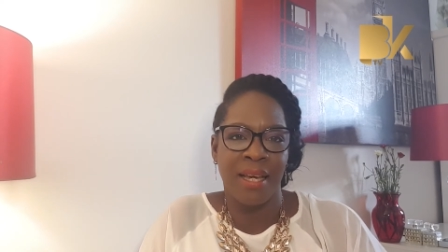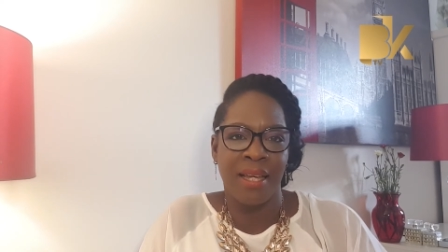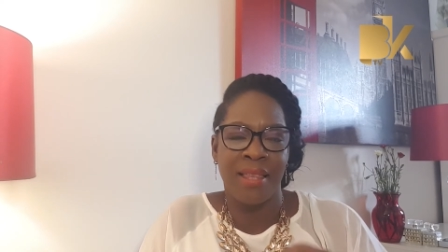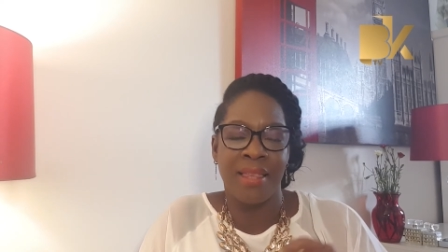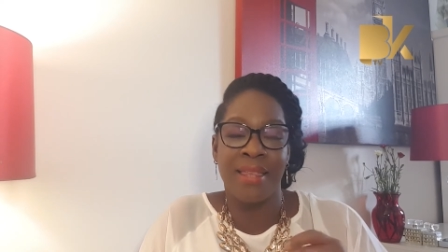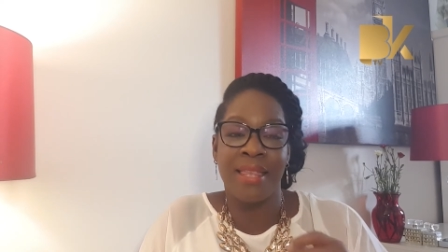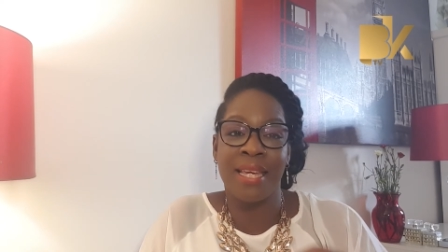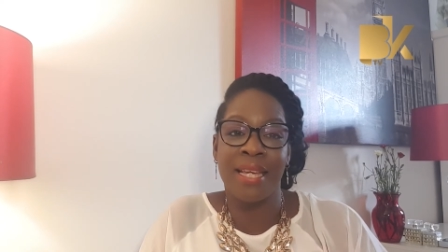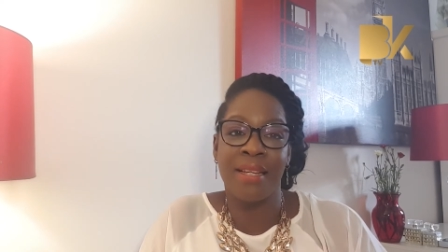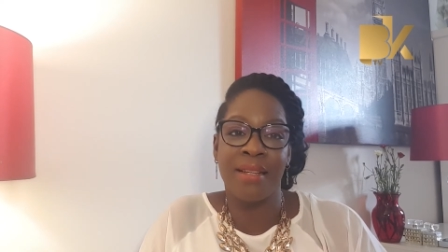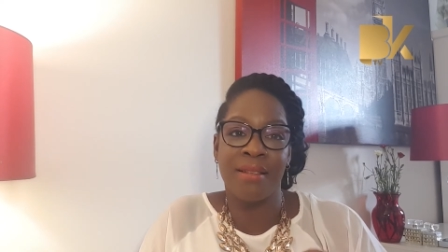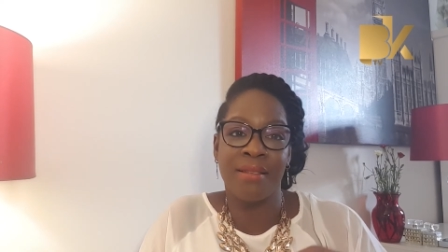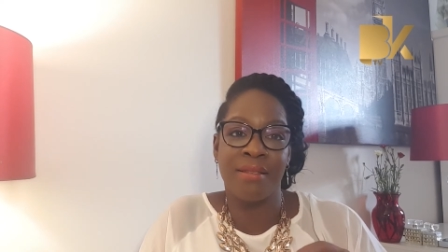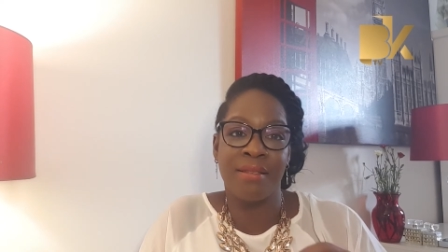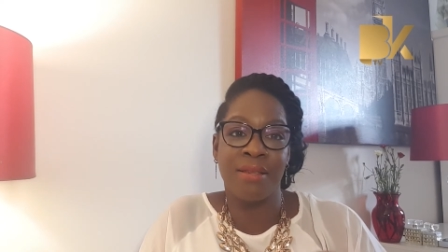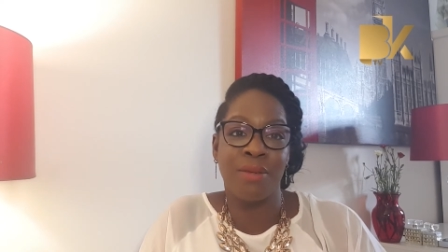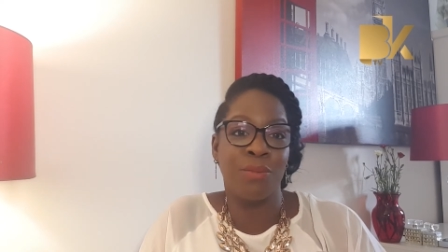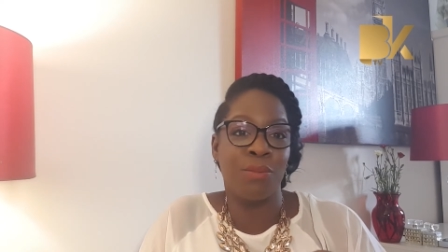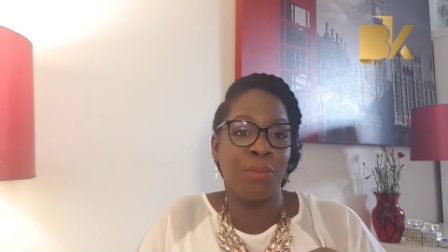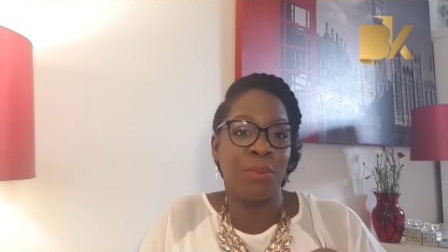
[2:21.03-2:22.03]
things
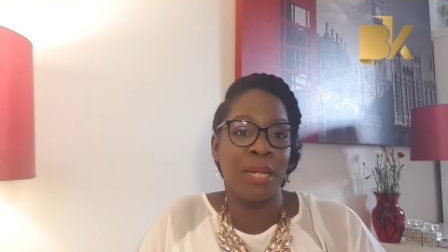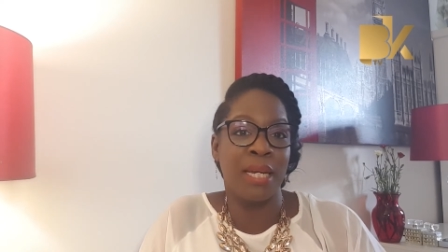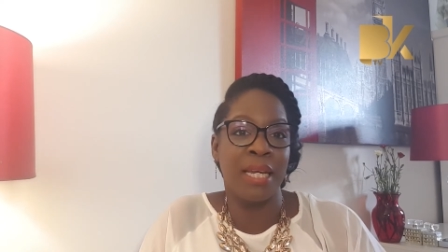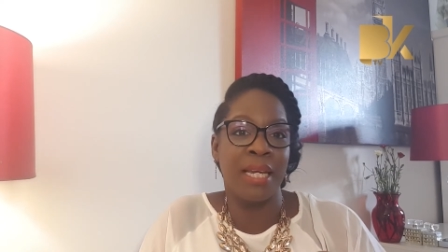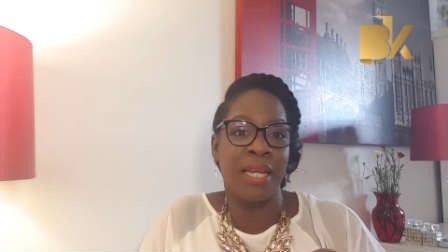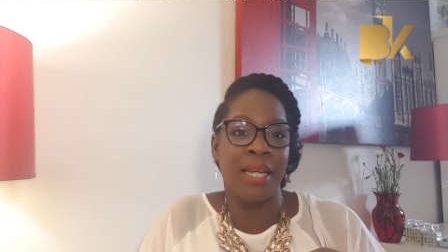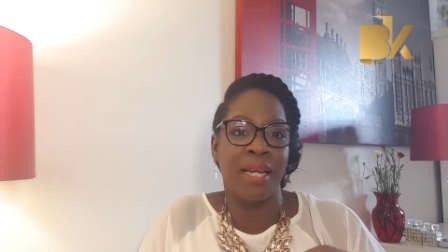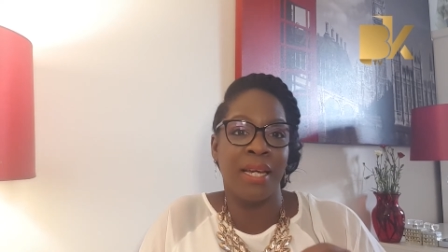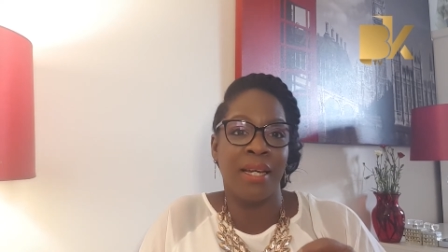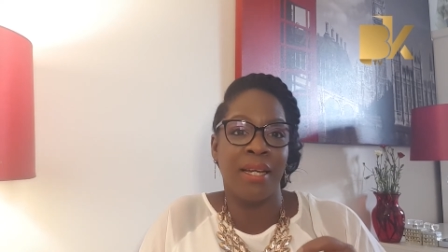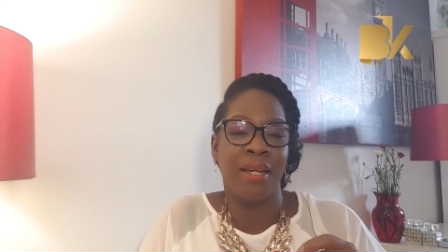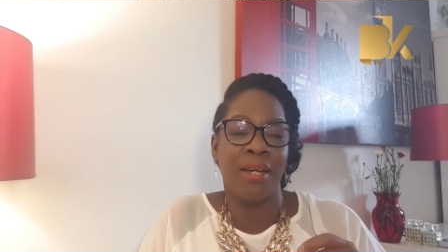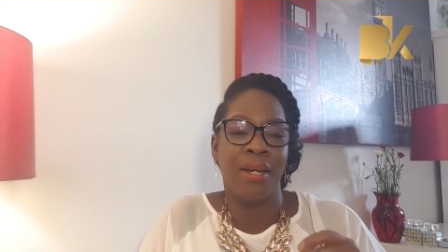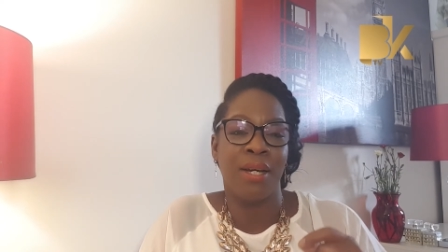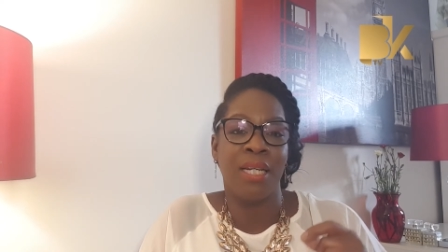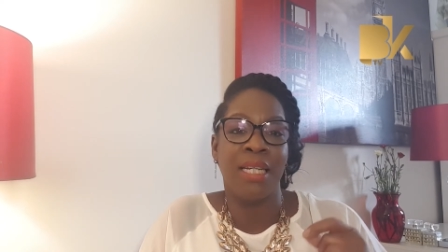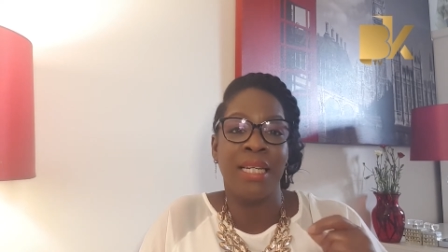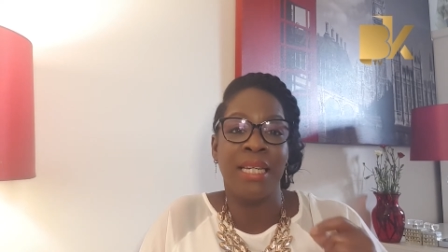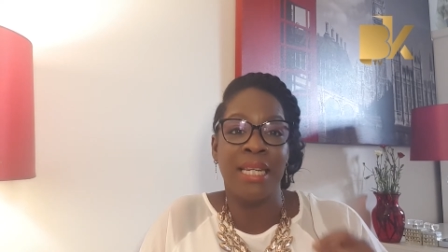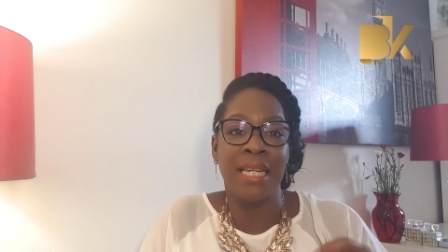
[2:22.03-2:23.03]
that we
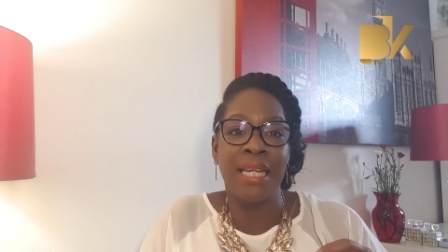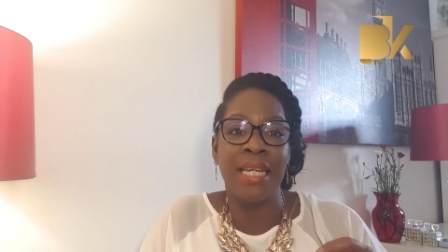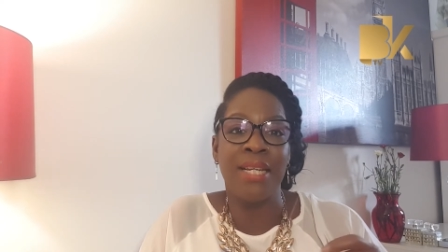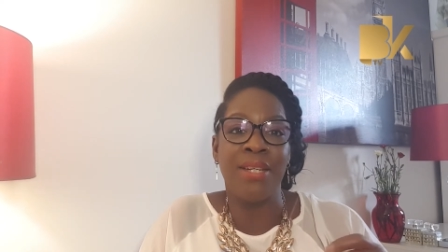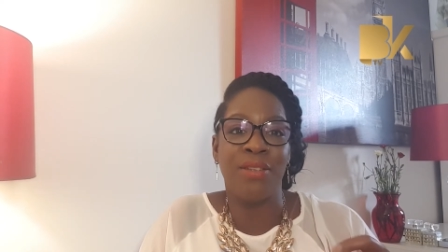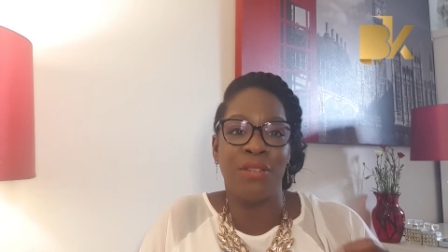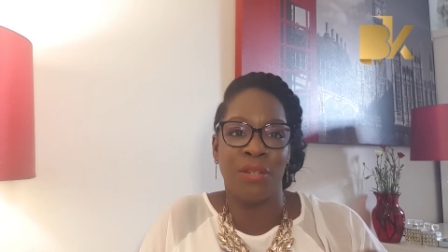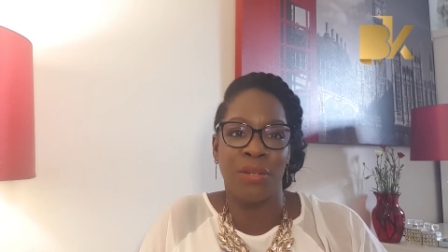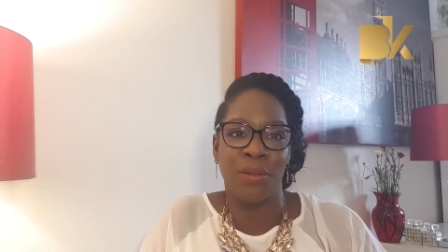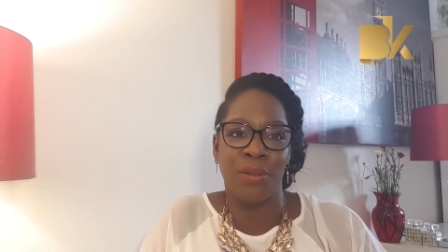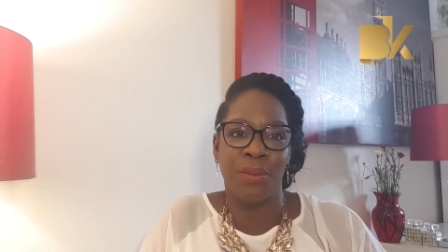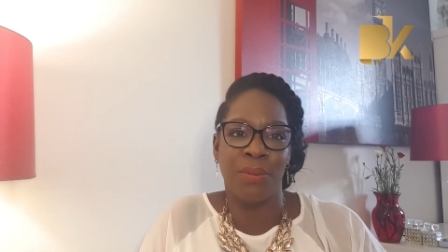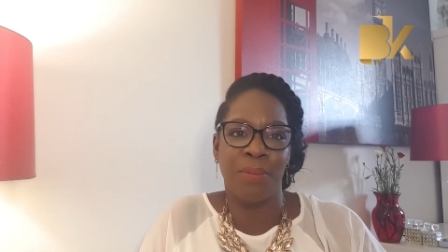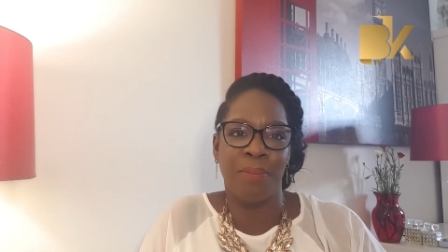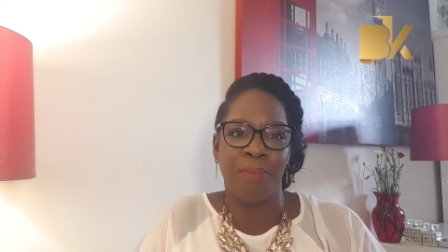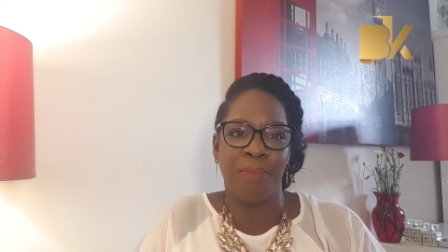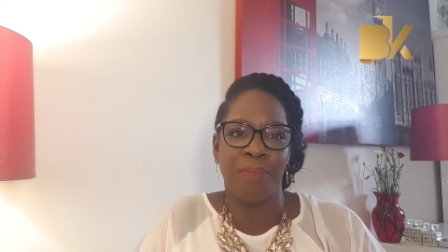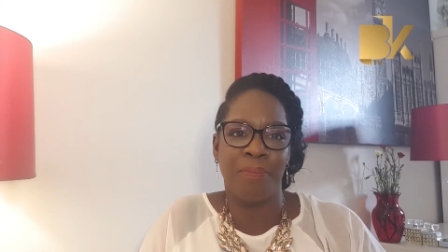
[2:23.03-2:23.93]
need to.